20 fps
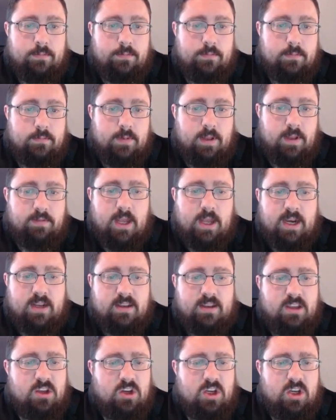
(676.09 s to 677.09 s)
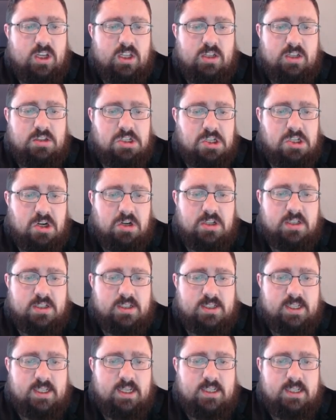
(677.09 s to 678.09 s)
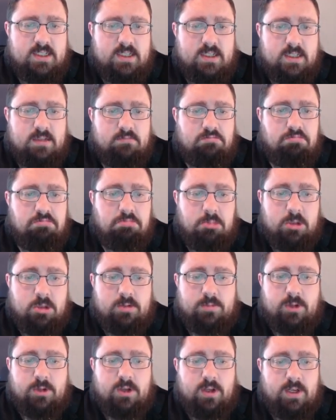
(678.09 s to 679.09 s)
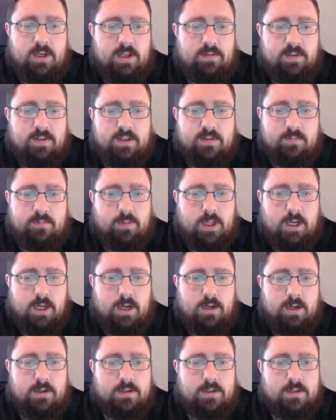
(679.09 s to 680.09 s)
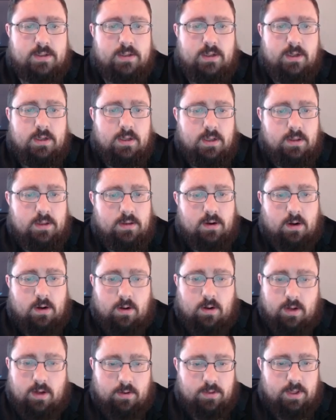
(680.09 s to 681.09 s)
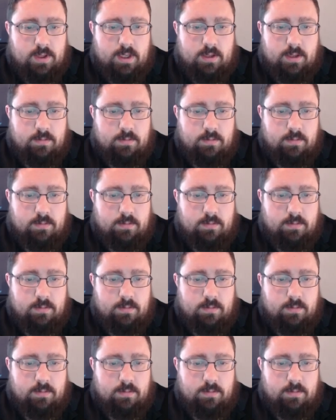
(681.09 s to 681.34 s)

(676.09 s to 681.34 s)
They've got a good start to the season, some good defensive players. They're all healthy.